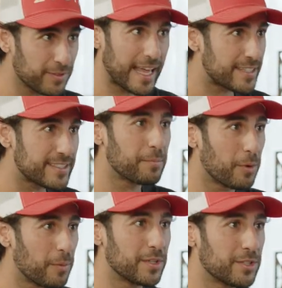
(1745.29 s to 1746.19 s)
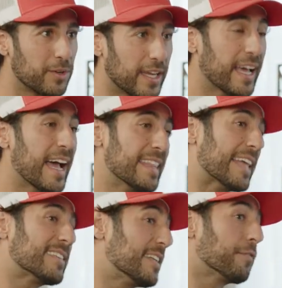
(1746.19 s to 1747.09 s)
That's in perpetuity.
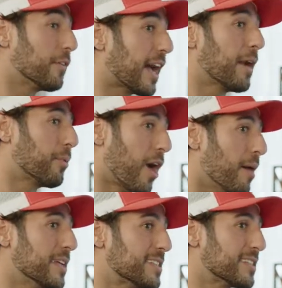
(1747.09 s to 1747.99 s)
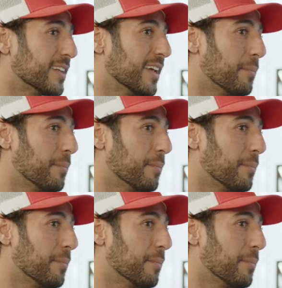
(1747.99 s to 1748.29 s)
That's a different kind of promise.